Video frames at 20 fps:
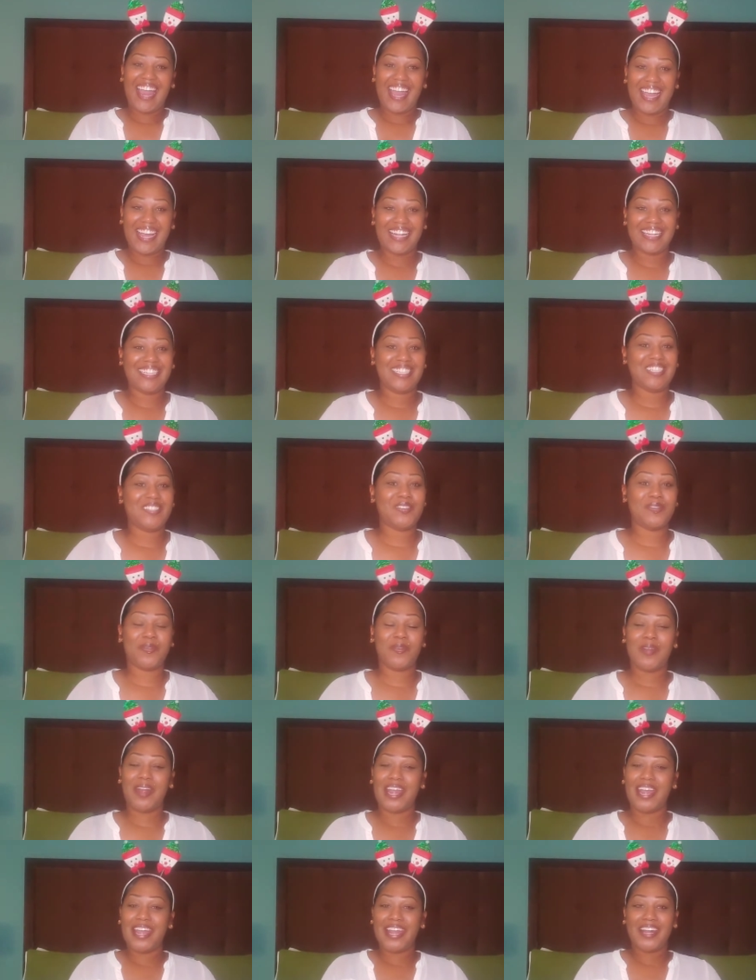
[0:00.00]
I had this
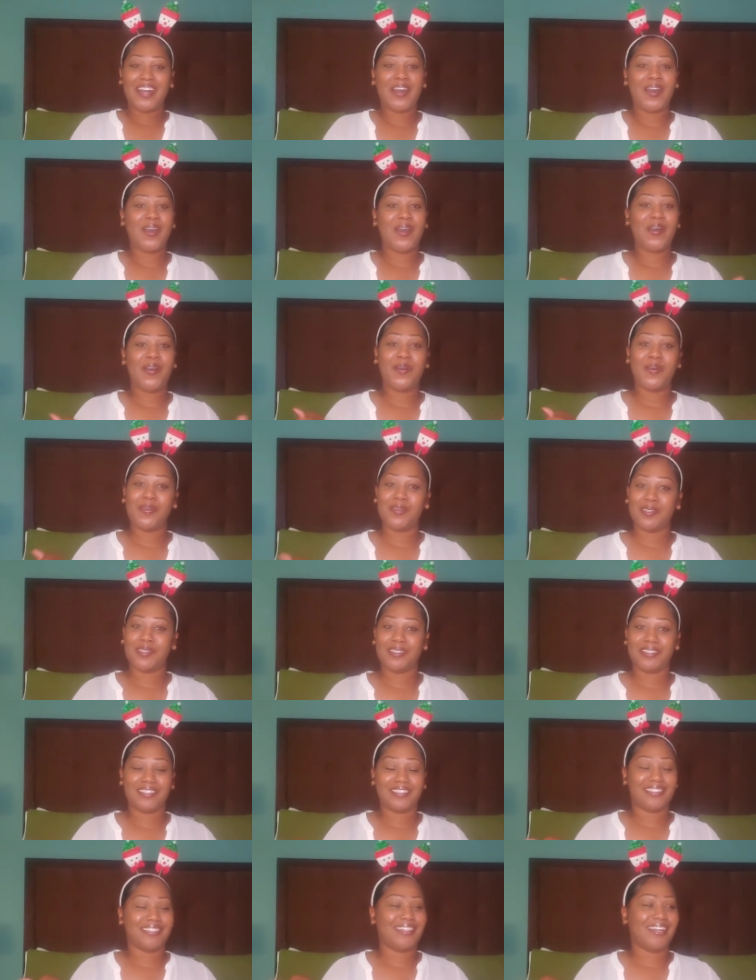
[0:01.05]
red coat
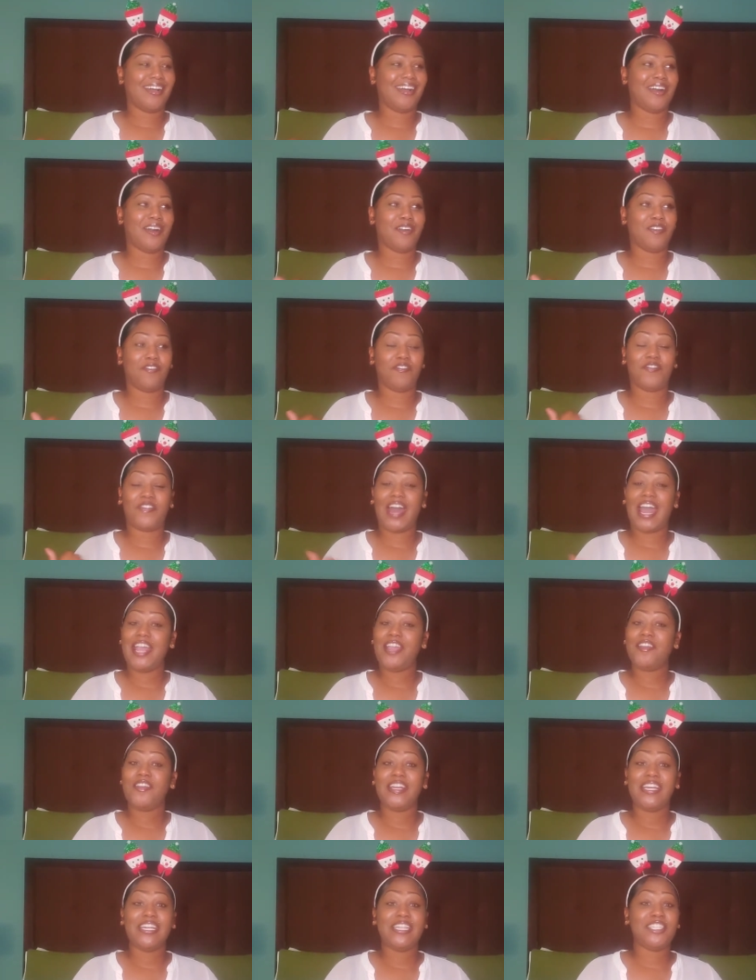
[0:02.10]
Oh,
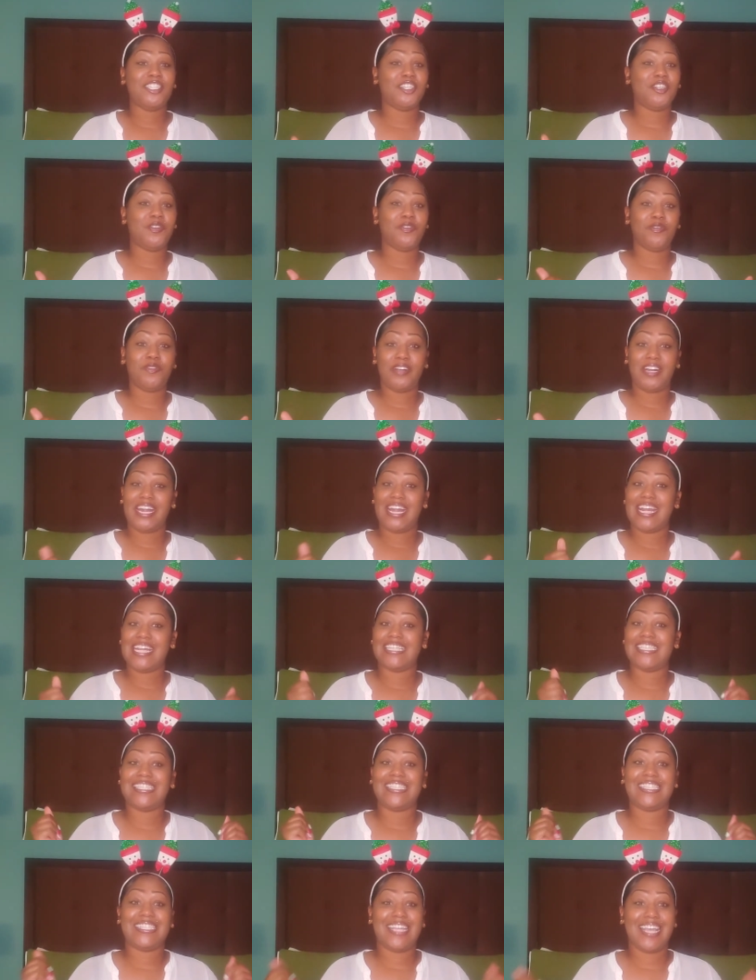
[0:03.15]
fire engine red,
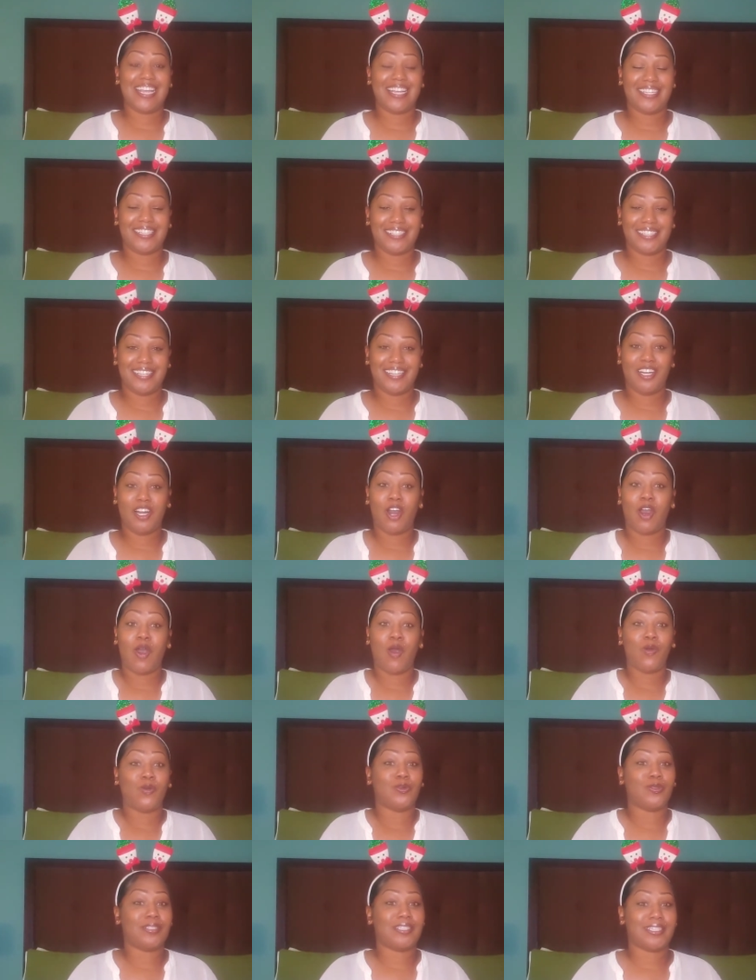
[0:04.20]
sexy
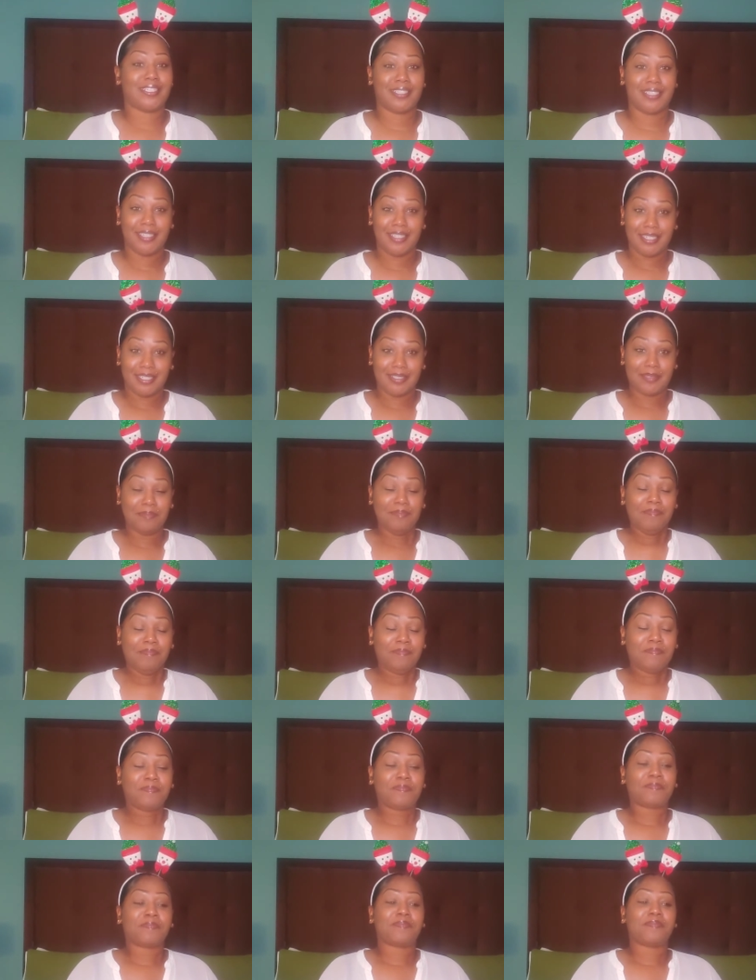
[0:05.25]
coat.
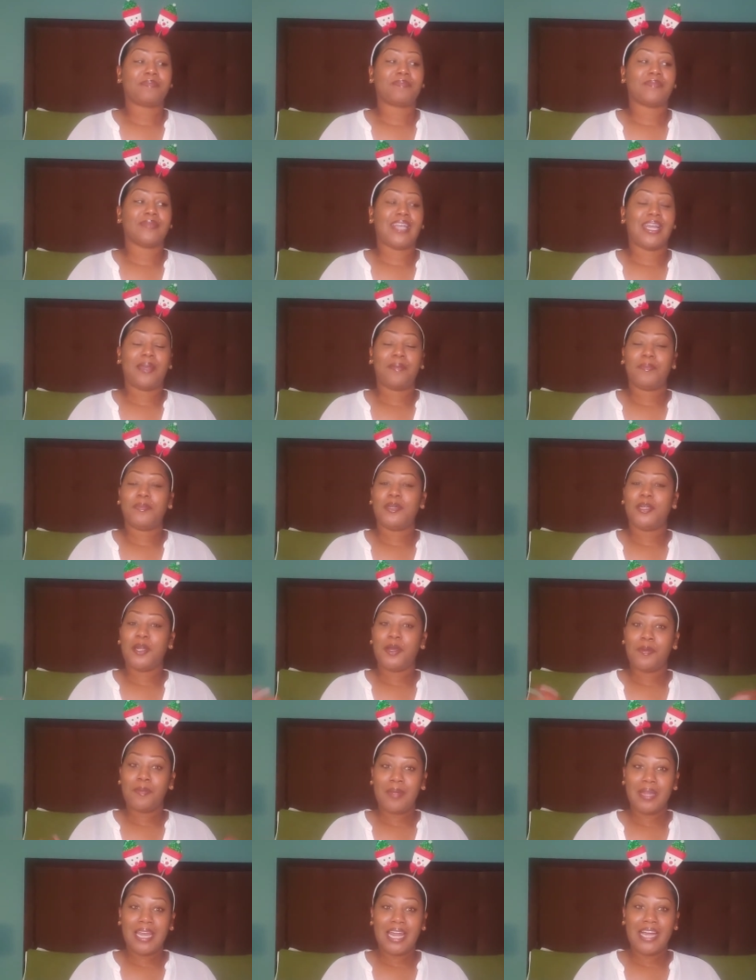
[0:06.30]
Put
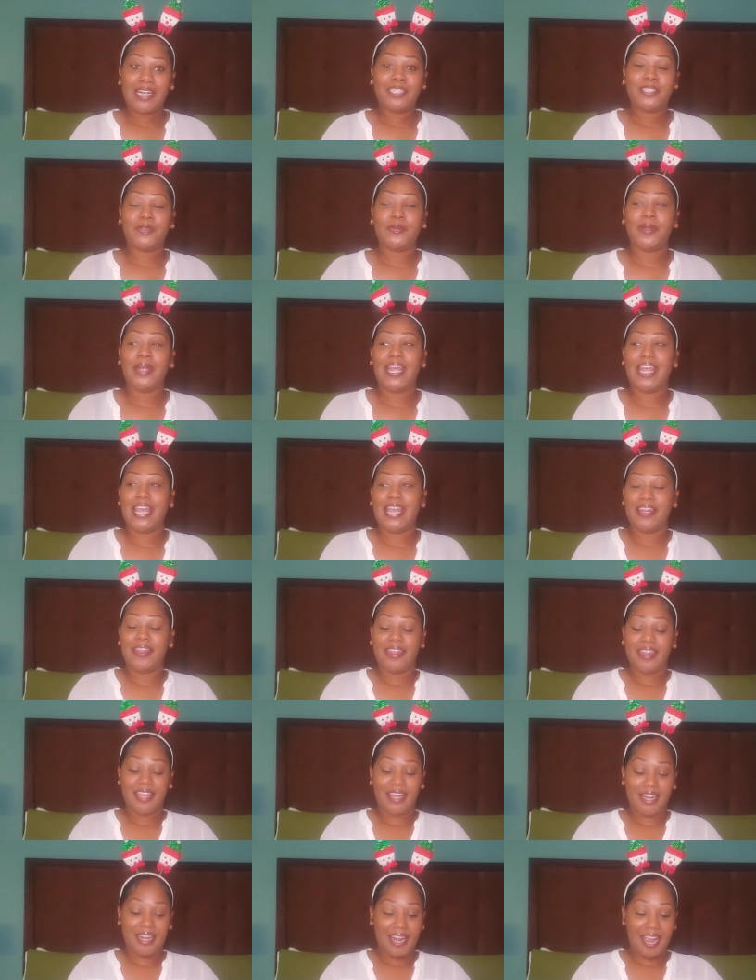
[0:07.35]
on my lingerie and
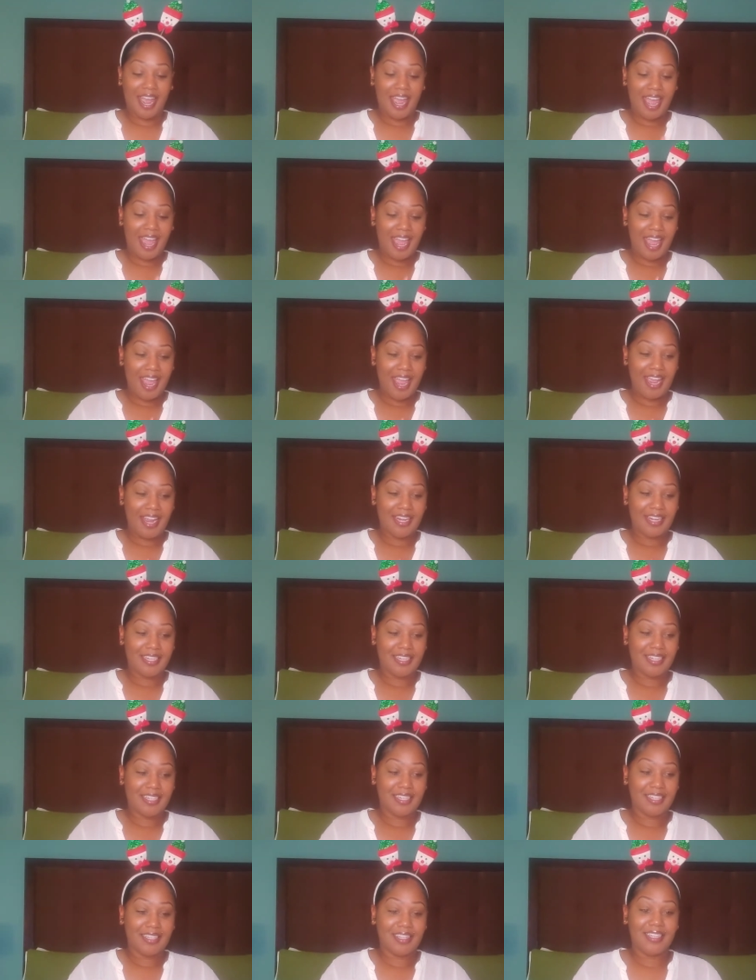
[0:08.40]
then had
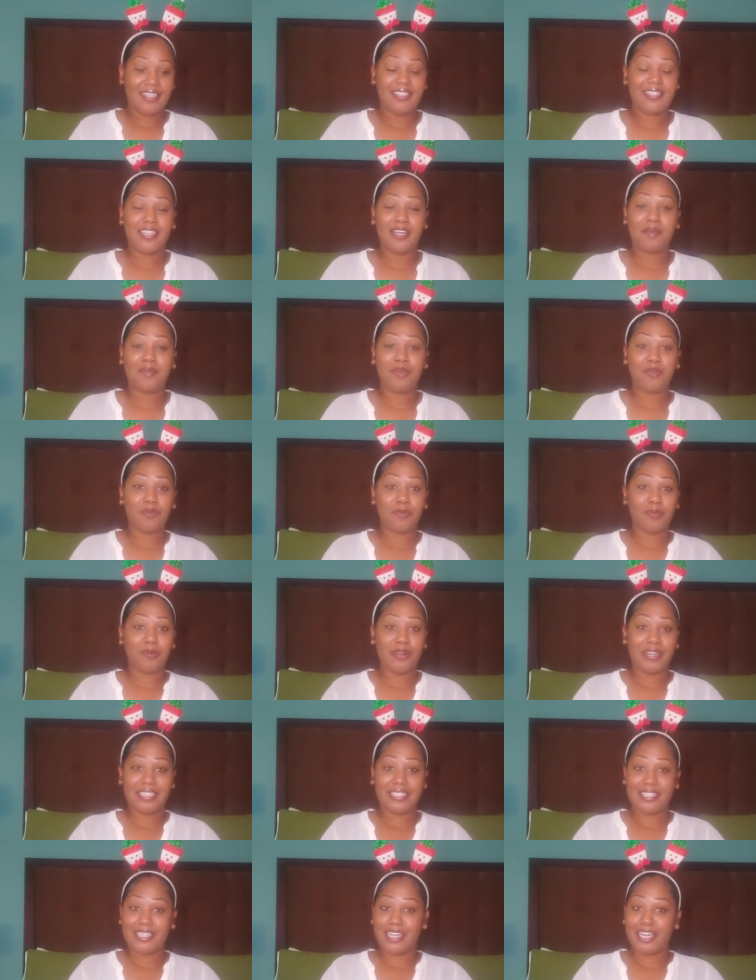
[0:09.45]
the double
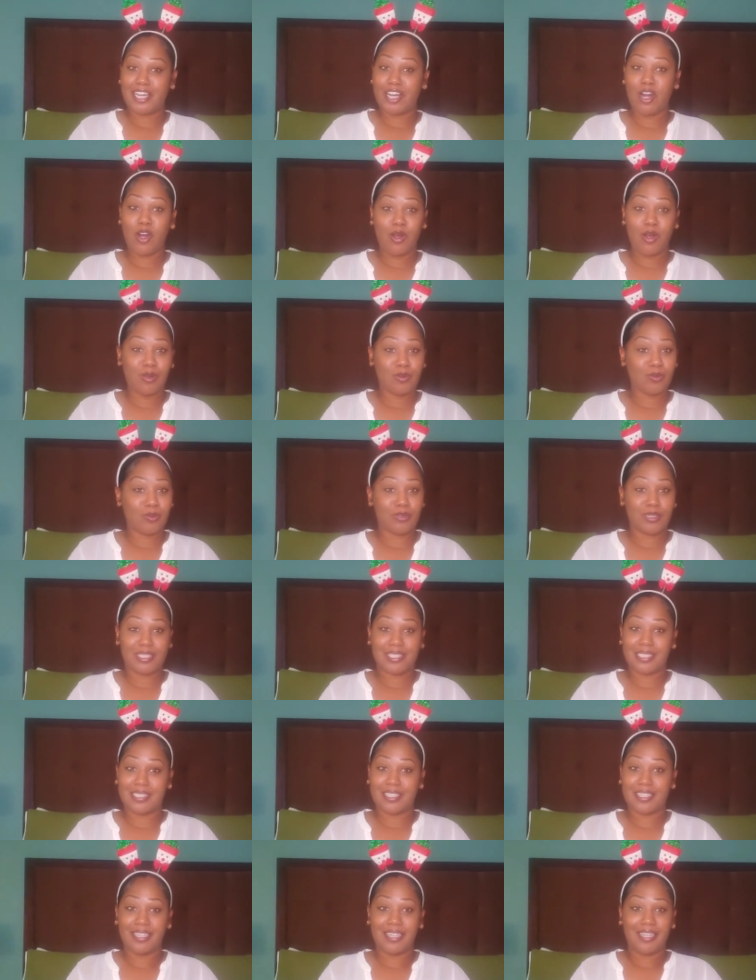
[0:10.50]
breasted coat
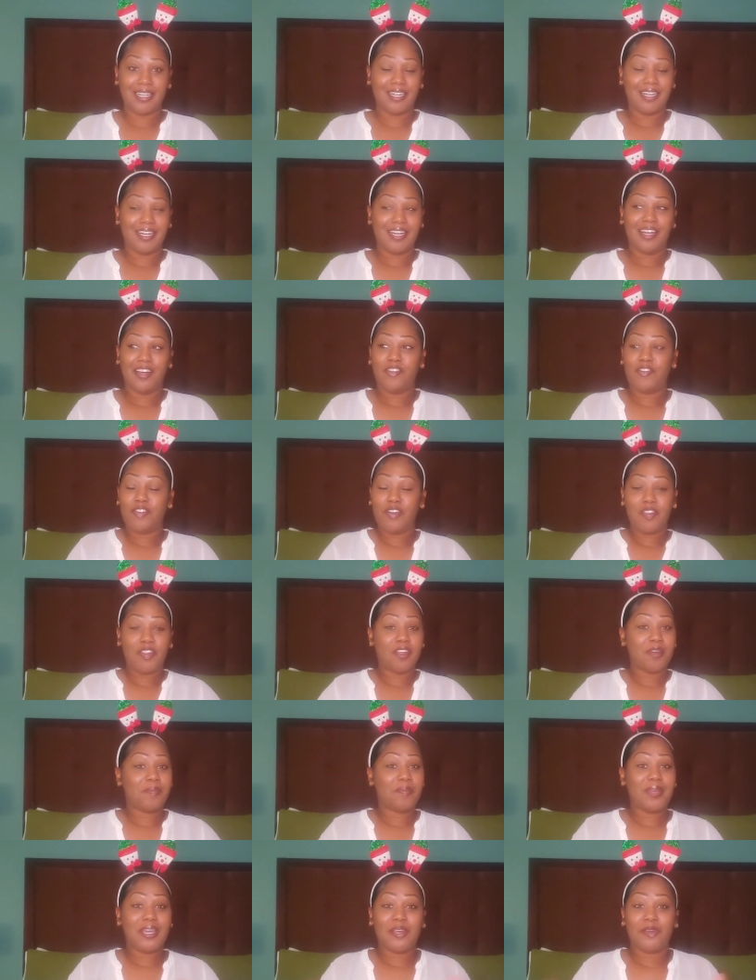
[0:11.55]
for the
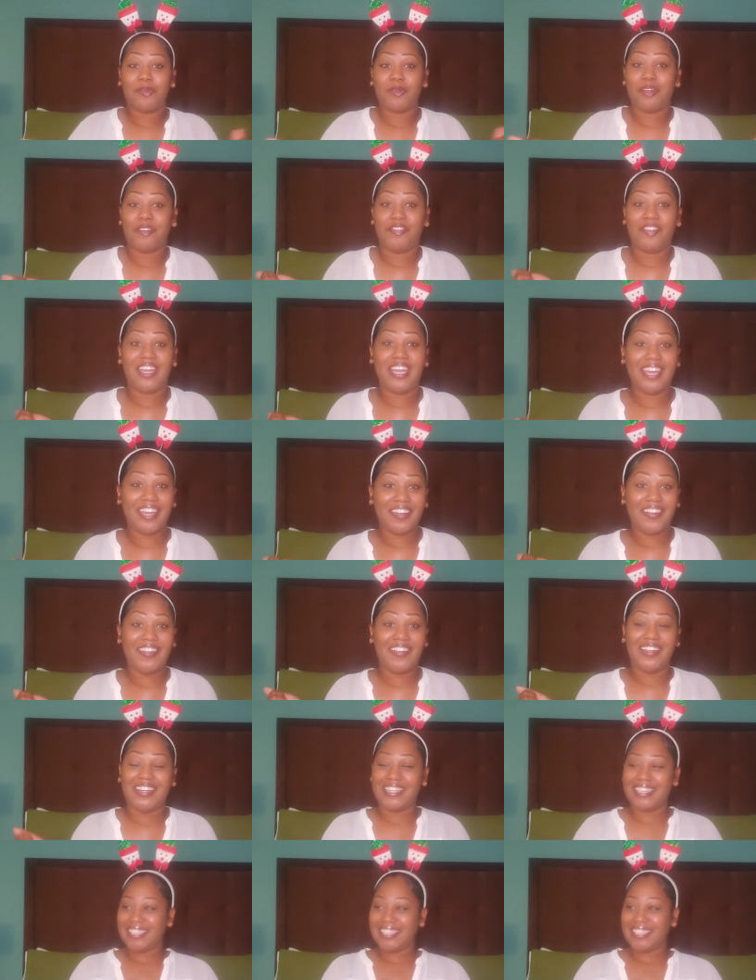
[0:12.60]
big reveal.